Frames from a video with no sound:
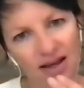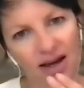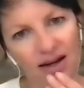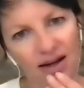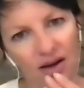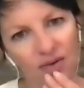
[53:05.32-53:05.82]
high
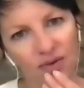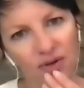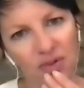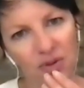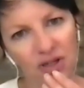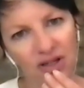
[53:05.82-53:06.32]

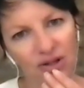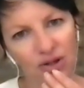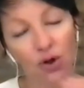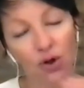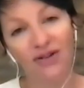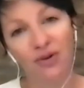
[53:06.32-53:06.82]
conflict because you
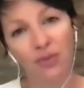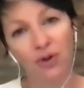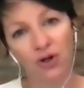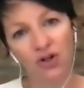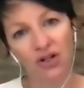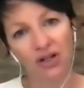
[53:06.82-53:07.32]
don't have to
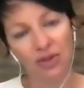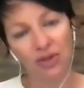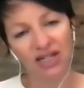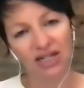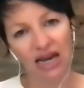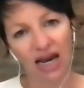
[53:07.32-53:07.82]
personally be
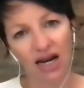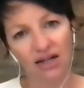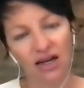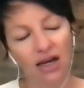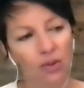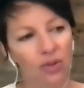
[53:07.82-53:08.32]
attacked.
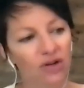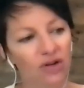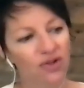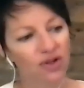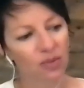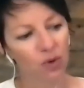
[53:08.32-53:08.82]
But if
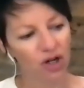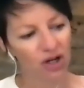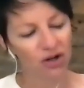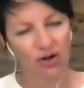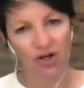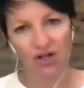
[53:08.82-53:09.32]
someone in
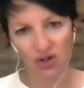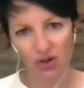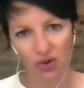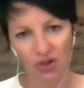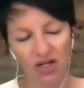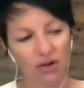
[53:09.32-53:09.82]
your
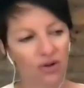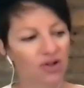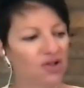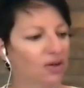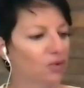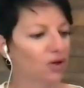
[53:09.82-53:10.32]
history or
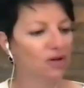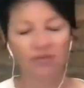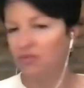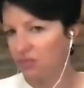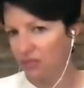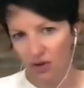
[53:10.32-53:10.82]
someone
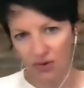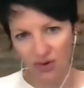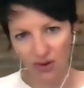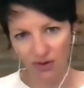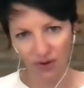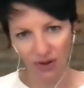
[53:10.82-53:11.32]

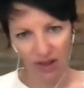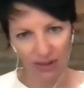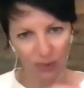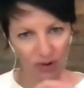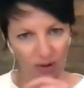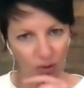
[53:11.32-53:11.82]
loosely affiliated
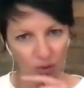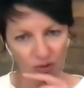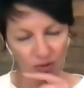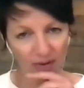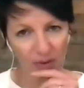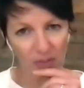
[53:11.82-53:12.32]
with you you've
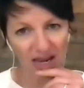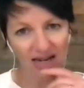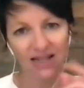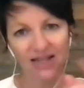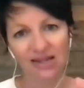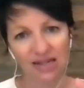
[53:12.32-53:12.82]
never met
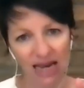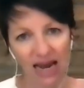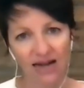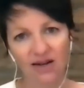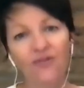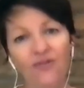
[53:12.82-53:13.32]
gets
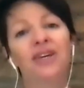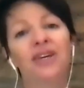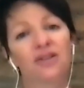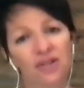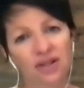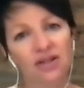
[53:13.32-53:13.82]
attacked, it
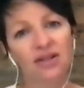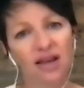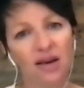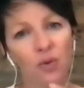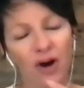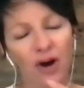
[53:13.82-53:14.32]
feels the
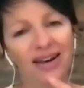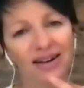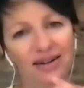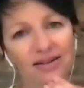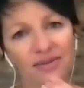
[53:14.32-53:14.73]
same way.